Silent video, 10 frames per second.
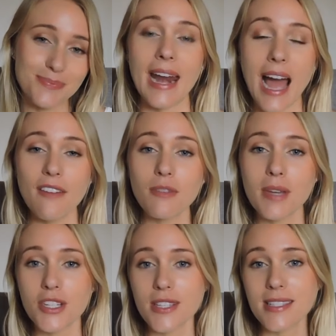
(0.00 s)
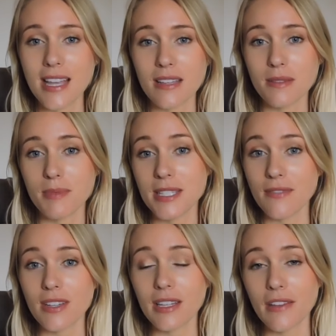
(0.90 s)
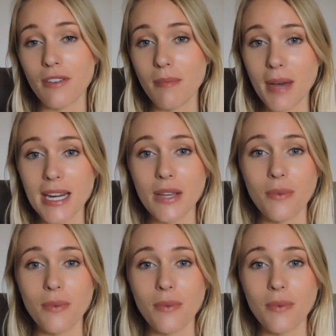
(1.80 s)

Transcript: And affirmations set specifically for money,